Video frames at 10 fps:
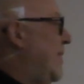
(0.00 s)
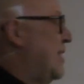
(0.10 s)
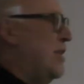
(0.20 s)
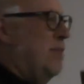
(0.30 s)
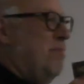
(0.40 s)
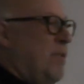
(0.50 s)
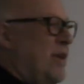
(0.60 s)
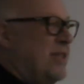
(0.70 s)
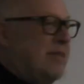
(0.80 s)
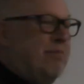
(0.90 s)
so the
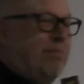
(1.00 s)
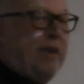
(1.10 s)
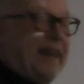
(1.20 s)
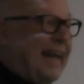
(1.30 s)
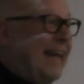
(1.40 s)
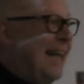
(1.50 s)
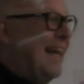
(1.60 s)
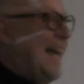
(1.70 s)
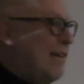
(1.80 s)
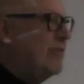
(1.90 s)
person playing the
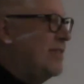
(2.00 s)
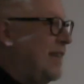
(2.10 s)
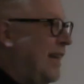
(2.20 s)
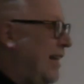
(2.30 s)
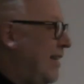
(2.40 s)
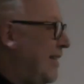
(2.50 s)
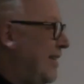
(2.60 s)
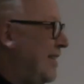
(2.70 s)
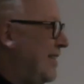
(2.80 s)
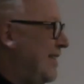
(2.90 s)
councillor
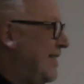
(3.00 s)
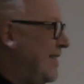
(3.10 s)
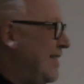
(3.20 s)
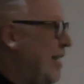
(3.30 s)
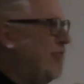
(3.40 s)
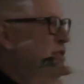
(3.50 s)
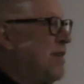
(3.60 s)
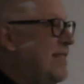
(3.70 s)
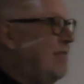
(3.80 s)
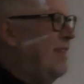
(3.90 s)
of
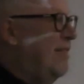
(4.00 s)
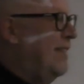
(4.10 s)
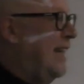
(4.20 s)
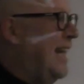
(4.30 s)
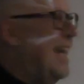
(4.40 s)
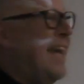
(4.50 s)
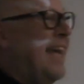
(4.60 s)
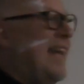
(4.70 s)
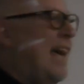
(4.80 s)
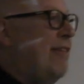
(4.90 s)
2050
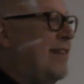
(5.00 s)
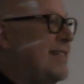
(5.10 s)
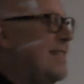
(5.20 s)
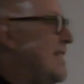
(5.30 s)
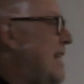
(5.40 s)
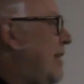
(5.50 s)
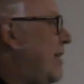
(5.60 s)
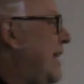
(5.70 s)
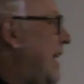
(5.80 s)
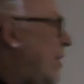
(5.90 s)
now has to tell the